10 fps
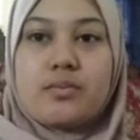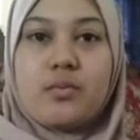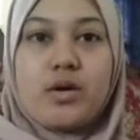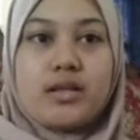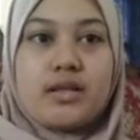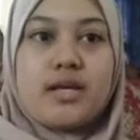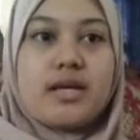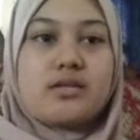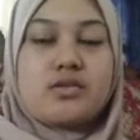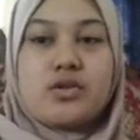water and
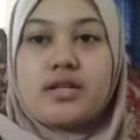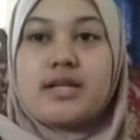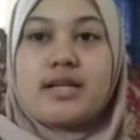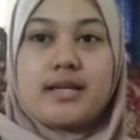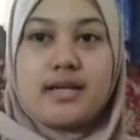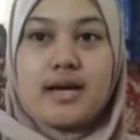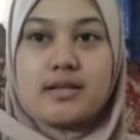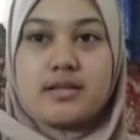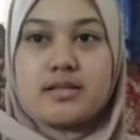stronger than the others.